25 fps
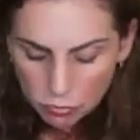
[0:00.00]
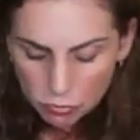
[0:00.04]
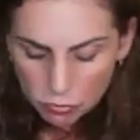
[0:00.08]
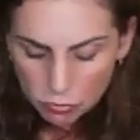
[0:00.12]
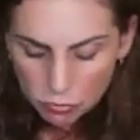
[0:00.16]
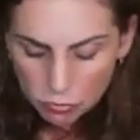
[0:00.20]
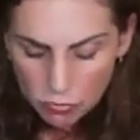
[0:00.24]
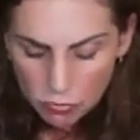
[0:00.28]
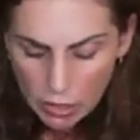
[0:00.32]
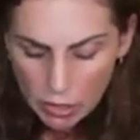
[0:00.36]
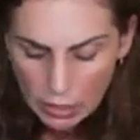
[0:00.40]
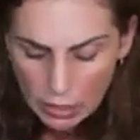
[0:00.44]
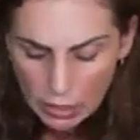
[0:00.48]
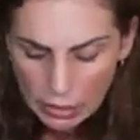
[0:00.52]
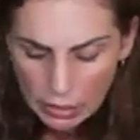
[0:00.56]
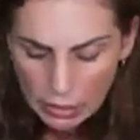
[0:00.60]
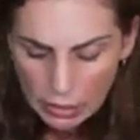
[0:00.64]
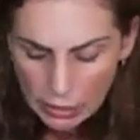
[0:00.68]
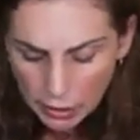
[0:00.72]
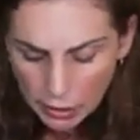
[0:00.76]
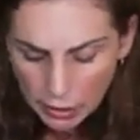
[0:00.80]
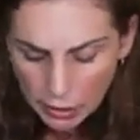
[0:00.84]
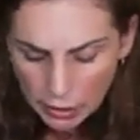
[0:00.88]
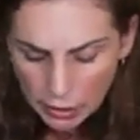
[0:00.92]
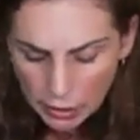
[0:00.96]
keeping
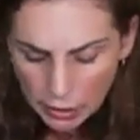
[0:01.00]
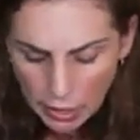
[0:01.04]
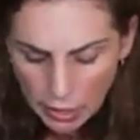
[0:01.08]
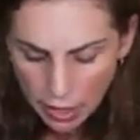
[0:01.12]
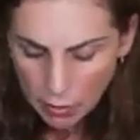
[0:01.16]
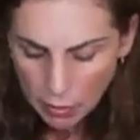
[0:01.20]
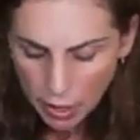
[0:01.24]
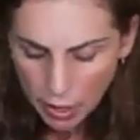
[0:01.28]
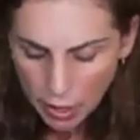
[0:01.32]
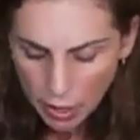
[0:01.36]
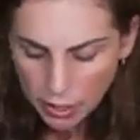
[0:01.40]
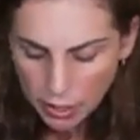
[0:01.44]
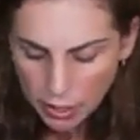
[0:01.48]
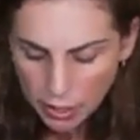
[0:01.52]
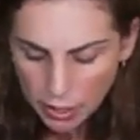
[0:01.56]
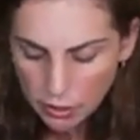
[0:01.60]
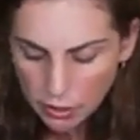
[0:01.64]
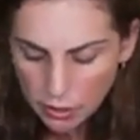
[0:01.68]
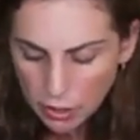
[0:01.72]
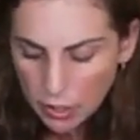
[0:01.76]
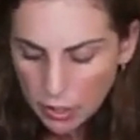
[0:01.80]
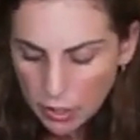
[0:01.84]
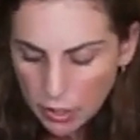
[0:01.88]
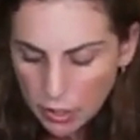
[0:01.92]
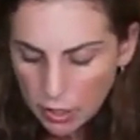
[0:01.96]
that in mind.
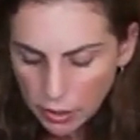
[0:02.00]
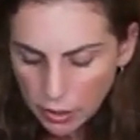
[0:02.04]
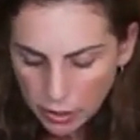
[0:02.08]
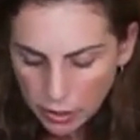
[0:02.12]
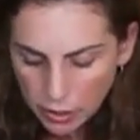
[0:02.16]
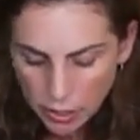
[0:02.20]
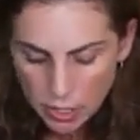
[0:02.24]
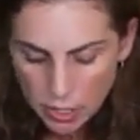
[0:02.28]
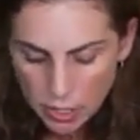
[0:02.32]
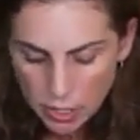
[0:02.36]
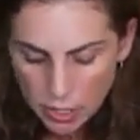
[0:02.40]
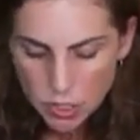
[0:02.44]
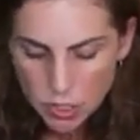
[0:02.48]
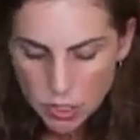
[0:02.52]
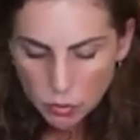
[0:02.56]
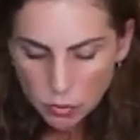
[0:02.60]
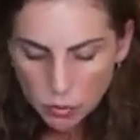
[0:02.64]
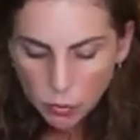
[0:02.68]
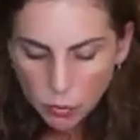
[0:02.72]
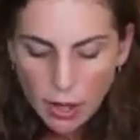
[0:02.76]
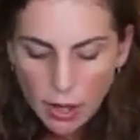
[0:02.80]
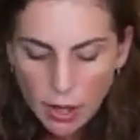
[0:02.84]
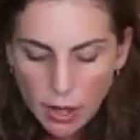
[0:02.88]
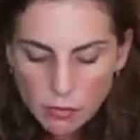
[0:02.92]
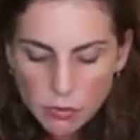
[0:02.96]
And we
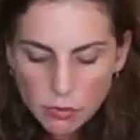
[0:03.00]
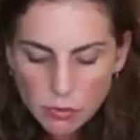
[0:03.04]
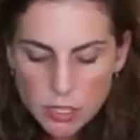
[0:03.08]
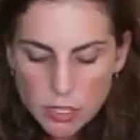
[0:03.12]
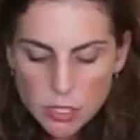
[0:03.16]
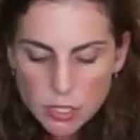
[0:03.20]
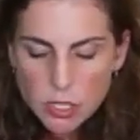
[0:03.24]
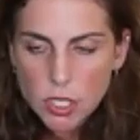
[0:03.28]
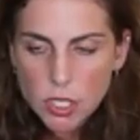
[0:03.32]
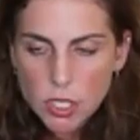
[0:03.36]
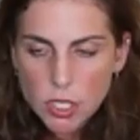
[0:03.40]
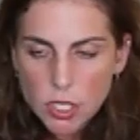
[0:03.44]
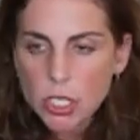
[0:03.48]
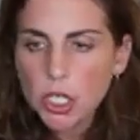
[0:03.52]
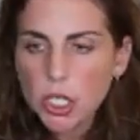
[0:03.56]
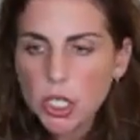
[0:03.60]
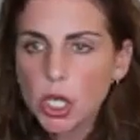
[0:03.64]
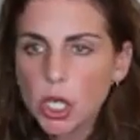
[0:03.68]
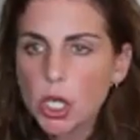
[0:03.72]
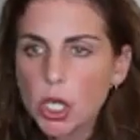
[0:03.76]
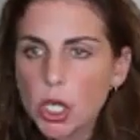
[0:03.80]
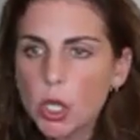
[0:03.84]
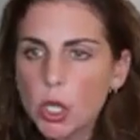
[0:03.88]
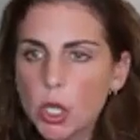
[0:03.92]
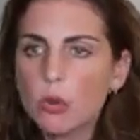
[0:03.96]
have such a
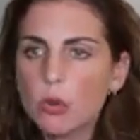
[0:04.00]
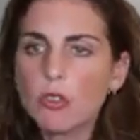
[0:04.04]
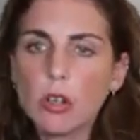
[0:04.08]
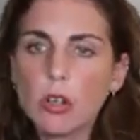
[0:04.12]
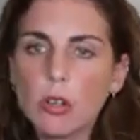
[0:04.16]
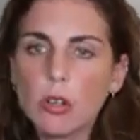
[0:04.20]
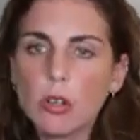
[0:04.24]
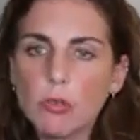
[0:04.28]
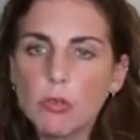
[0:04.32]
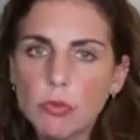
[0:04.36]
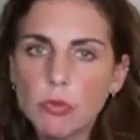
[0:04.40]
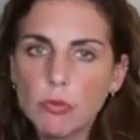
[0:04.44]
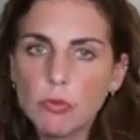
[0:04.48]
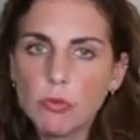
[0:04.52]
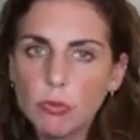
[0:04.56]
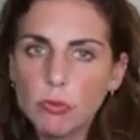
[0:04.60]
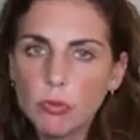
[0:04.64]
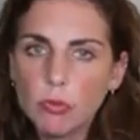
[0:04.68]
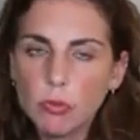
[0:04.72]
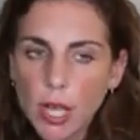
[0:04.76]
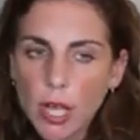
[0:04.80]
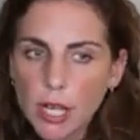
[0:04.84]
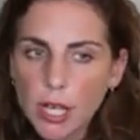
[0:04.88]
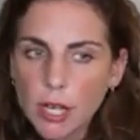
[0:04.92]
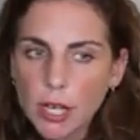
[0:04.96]
huge
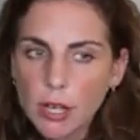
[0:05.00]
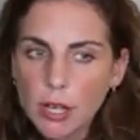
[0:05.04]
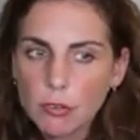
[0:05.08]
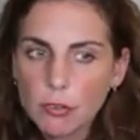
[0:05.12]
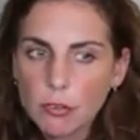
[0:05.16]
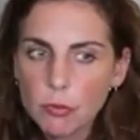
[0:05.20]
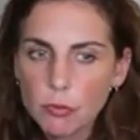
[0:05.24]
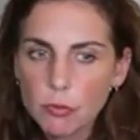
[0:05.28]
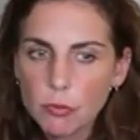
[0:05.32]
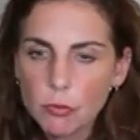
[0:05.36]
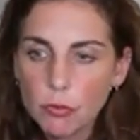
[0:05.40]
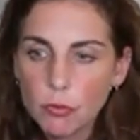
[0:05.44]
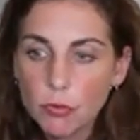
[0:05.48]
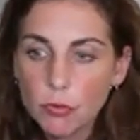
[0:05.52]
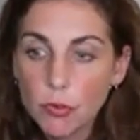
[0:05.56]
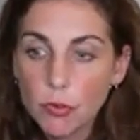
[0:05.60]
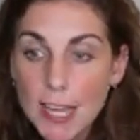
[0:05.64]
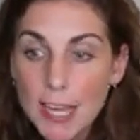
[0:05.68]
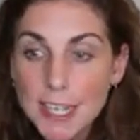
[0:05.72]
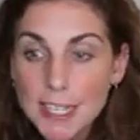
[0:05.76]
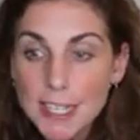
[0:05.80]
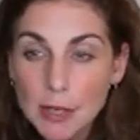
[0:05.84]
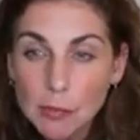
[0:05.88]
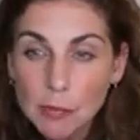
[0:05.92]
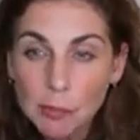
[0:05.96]

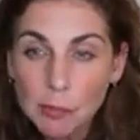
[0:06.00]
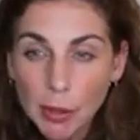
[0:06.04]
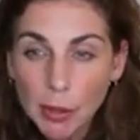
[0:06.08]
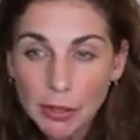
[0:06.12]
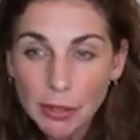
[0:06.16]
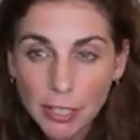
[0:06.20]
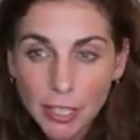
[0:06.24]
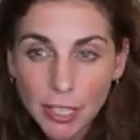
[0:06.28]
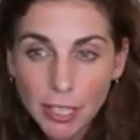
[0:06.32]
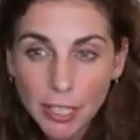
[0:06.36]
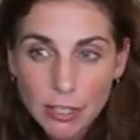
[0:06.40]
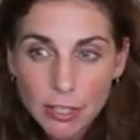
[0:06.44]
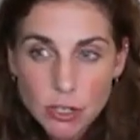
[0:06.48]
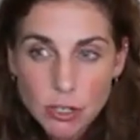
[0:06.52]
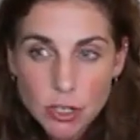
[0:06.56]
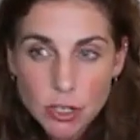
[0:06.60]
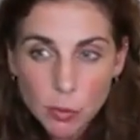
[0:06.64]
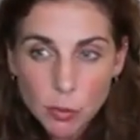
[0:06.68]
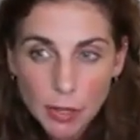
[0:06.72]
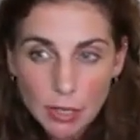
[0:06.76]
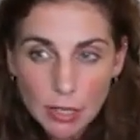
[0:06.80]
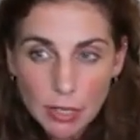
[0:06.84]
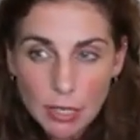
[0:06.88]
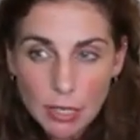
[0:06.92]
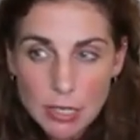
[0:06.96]
flexibility in
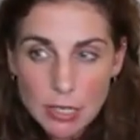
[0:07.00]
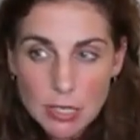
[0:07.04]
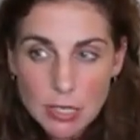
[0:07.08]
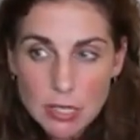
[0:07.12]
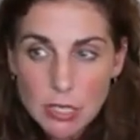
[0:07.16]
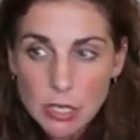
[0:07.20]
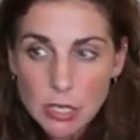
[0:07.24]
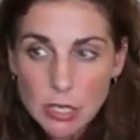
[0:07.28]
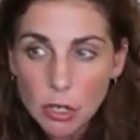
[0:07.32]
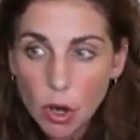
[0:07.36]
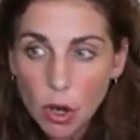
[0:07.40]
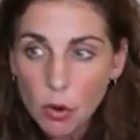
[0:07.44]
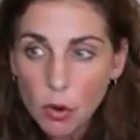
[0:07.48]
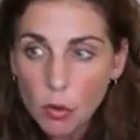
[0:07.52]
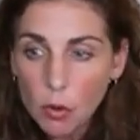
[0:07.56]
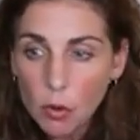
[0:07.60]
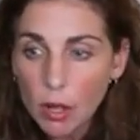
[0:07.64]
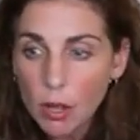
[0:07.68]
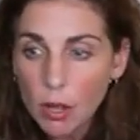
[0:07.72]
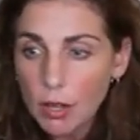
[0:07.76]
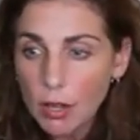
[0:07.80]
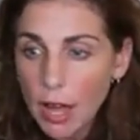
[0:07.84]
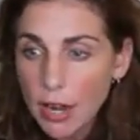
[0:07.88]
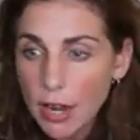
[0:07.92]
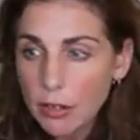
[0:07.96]
doing this.
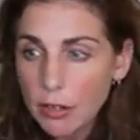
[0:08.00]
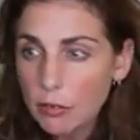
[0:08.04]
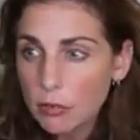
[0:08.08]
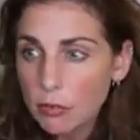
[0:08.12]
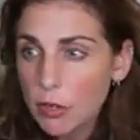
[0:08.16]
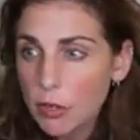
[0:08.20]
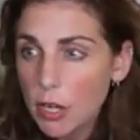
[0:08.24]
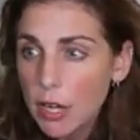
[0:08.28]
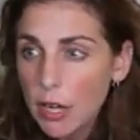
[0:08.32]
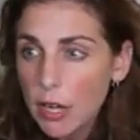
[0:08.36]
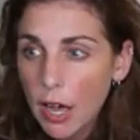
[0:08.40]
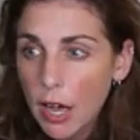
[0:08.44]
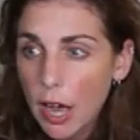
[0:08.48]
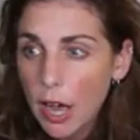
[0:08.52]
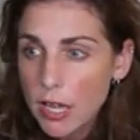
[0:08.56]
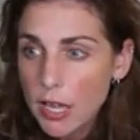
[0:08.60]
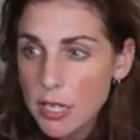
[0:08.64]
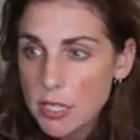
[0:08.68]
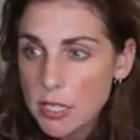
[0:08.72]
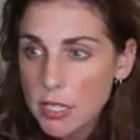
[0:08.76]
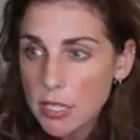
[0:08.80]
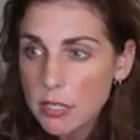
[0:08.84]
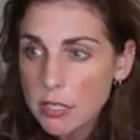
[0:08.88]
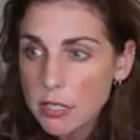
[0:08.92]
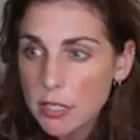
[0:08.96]
I
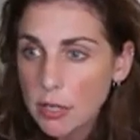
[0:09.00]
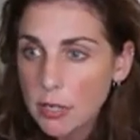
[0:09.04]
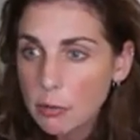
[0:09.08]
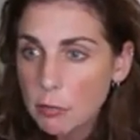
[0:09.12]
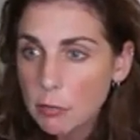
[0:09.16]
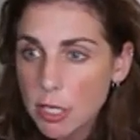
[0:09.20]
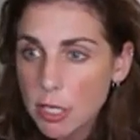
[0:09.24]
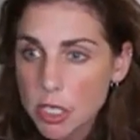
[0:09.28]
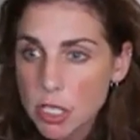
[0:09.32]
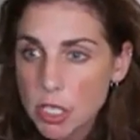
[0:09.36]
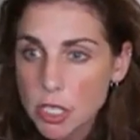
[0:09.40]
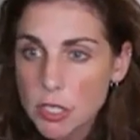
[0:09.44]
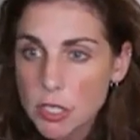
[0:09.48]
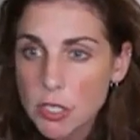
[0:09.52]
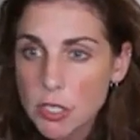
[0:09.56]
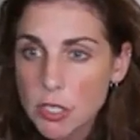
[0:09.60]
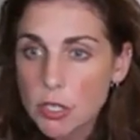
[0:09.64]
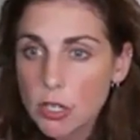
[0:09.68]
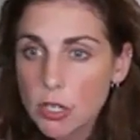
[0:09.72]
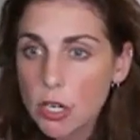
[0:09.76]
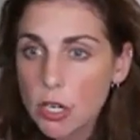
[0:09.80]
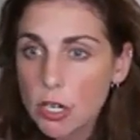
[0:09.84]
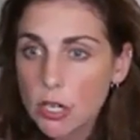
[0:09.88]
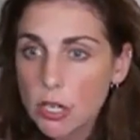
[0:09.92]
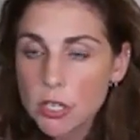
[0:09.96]
see Tammy, she's a
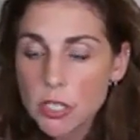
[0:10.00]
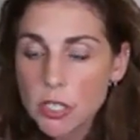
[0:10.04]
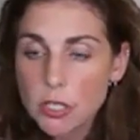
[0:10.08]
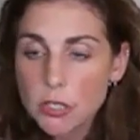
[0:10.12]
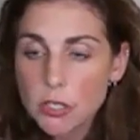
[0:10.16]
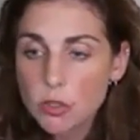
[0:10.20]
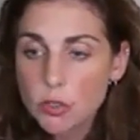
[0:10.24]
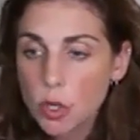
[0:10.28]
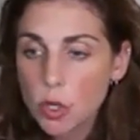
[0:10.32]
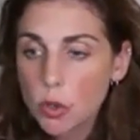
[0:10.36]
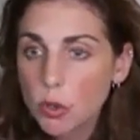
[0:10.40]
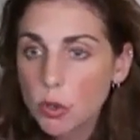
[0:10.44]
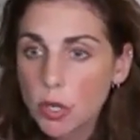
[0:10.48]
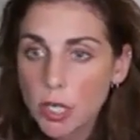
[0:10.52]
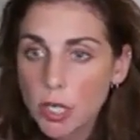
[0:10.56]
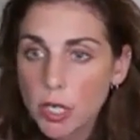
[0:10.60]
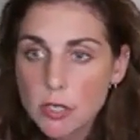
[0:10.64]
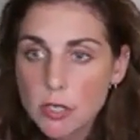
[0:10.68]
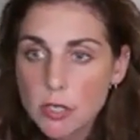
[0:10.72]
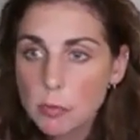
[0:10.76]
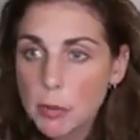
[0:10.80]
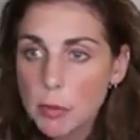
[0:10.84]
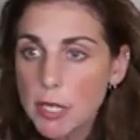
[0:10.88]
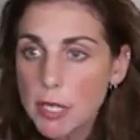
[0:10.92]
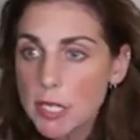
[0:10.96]
nurse, Jody's a
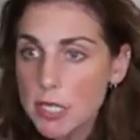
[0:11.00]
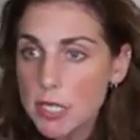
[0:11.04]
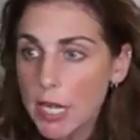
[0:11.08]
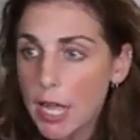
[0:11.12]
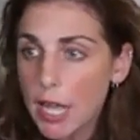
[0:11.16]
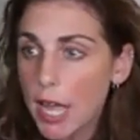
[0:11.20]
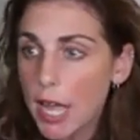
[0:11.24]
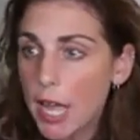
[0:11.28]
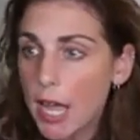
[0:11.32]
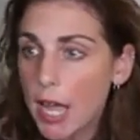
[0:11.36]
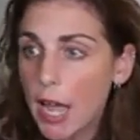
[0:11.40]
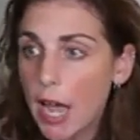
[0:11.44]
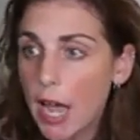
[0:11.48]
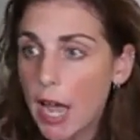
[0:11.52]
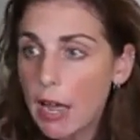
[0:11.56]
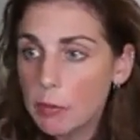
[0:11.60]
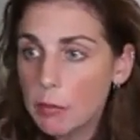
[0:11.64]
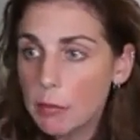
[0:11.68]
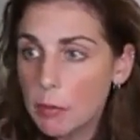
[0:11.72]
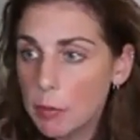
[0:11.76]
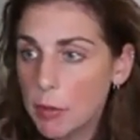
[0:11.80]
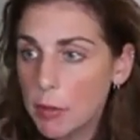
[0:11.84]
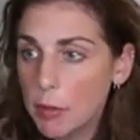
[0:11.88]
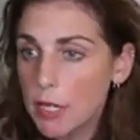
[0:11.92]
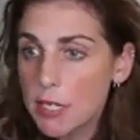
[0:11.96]
PTA, I'm a
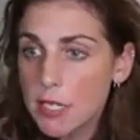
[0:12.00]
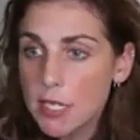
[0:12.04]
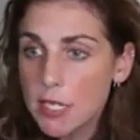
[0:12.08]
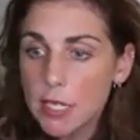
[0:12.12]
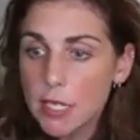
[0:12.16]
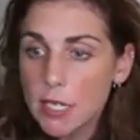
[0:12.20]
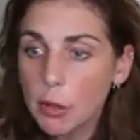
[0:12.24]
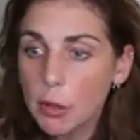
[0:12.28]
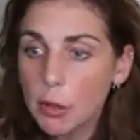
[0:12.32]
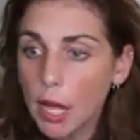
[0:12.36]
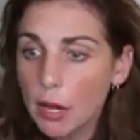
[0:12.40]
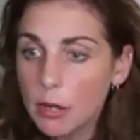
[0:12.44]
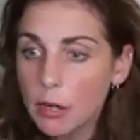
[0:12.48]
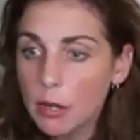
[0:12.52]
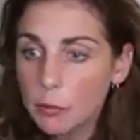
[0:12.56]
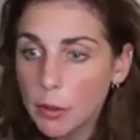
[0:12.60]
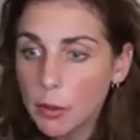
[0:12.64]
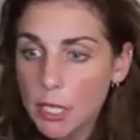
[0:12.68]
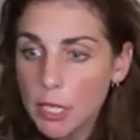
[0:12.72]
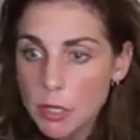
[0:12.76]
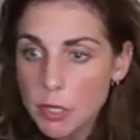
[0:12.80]
PT, we got a bunch of